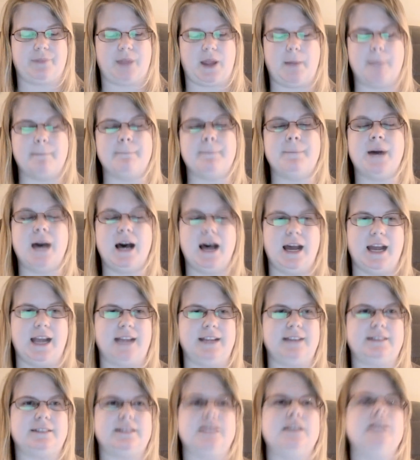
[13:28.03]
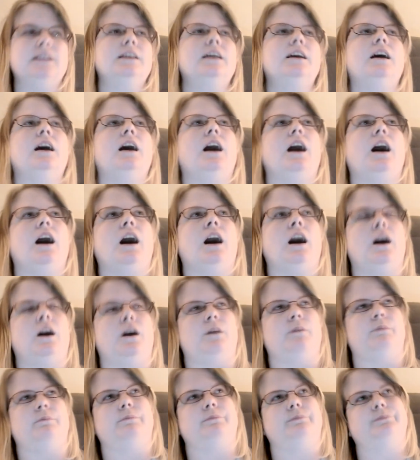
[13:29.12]
But
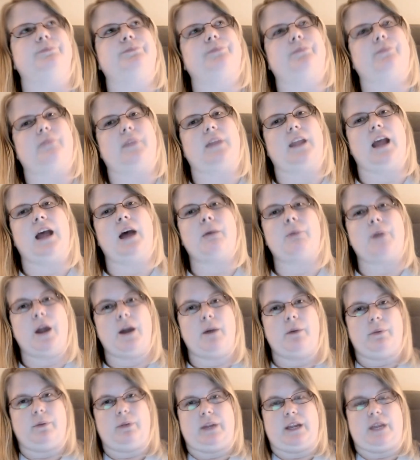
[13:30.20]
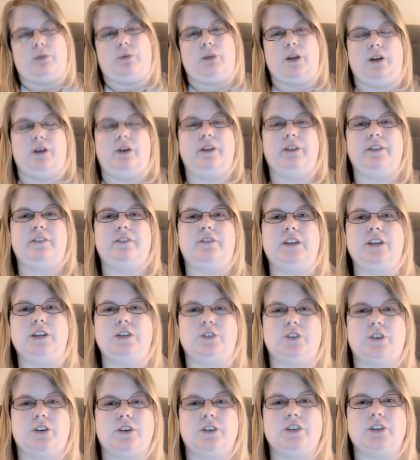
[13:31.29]
I probably will in the
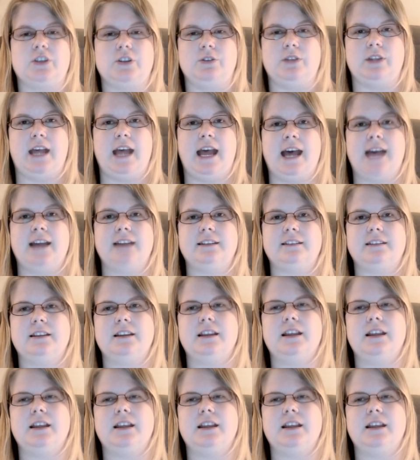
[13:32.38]
future do that.